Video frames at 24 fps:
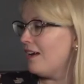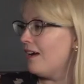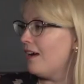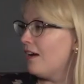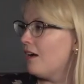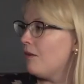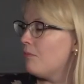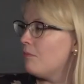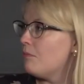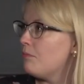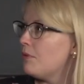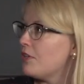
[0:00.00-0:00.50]

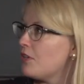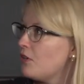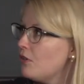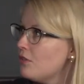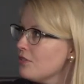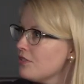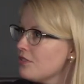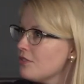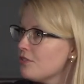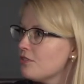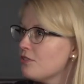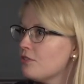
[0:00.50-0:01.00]
Um, but
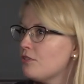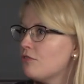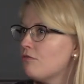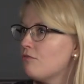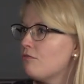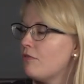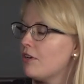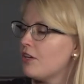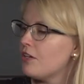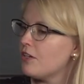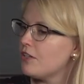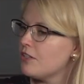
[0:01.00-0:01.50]
also sort of
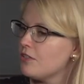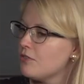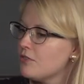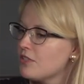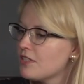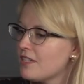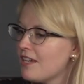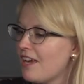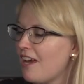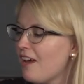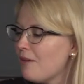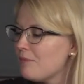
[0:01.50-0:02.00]
where are those
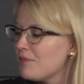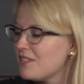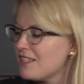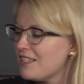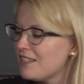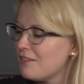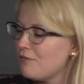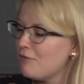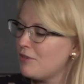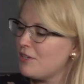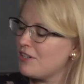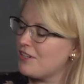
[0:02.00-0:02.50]
gaps?
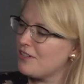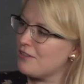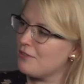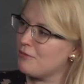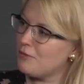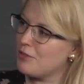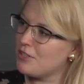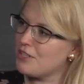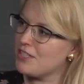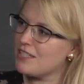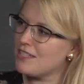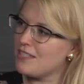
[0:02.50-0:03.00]
Like where,
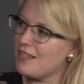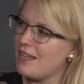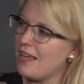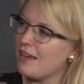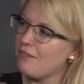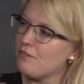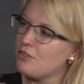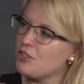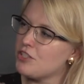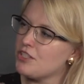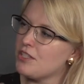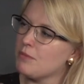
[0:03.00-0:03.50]
where does
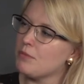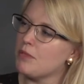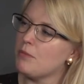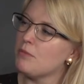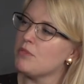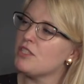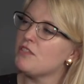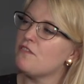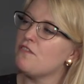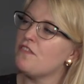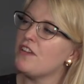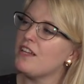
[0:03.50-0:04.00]
language
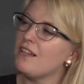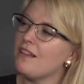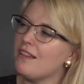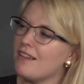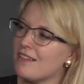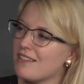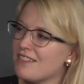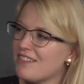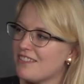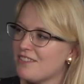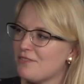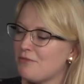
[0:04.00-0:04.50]
sometimes fail
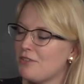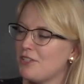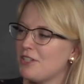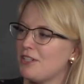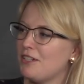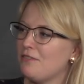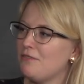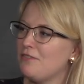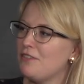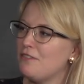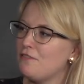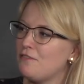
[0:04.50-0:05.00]
us? Where
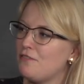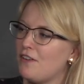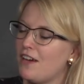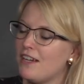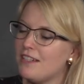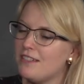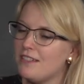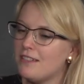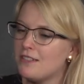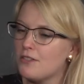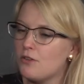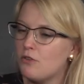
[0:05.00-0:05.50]
can we
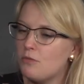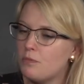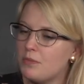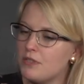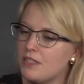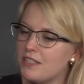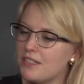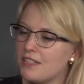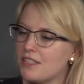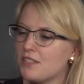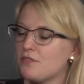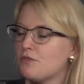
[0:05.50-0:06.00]
find these
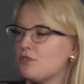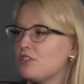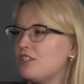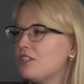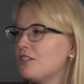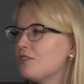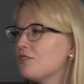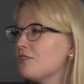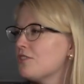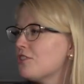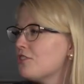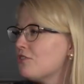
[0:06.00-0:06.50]
openings for
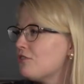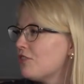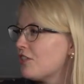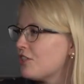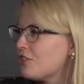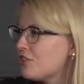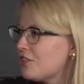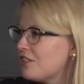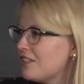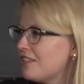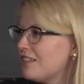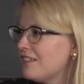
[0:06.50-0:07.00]

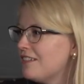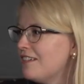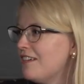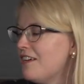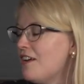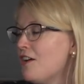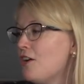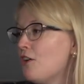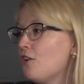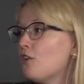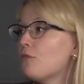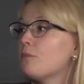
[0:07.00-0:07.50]
deconstruction
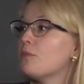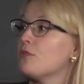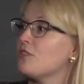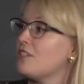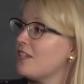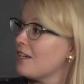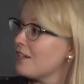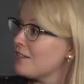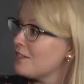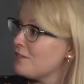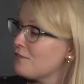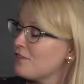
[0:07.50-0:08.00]
or
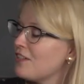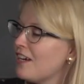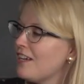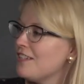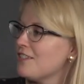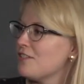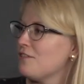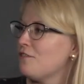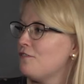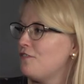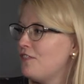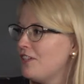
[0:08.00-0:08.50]
productive
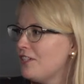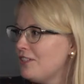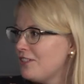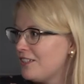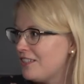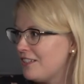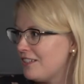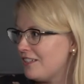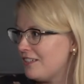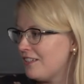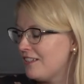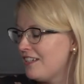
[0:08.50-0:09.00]
kinds of
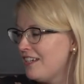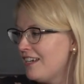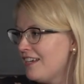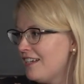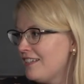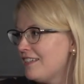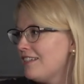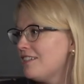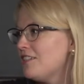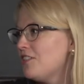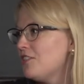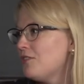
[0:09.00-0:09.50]
failure
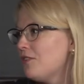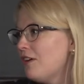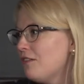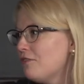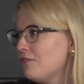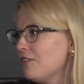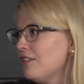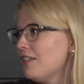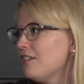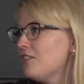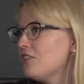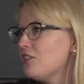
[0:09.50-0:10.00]
that, you know, I
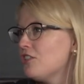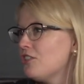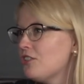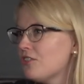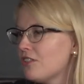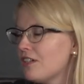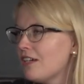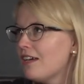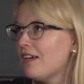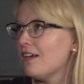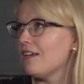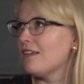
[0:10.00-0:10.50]
really
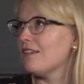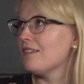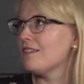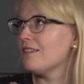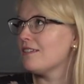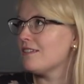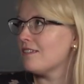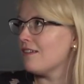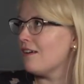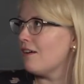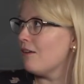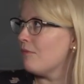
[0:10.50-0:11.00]
took
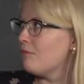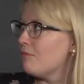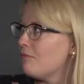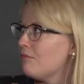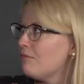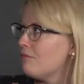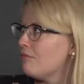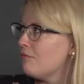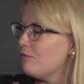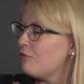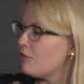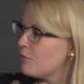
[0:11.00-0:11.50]
as
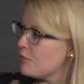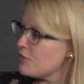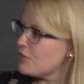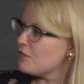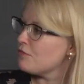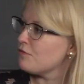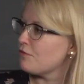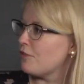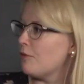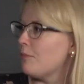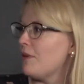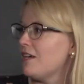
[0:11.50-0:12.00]
um,
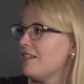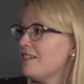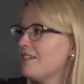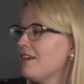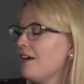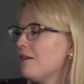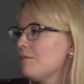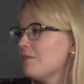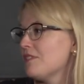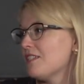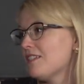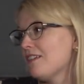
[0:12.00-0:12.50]
formative from my
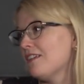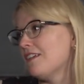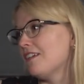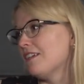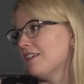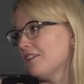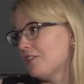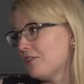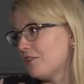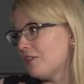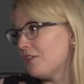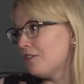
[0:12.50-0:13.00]
time studying
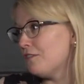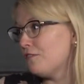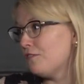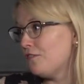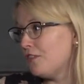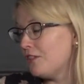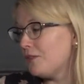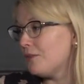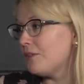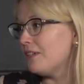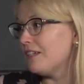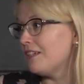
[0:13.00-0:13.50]
literary
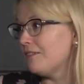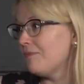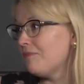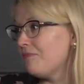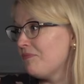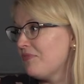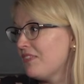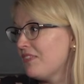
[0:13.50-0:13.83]
theory,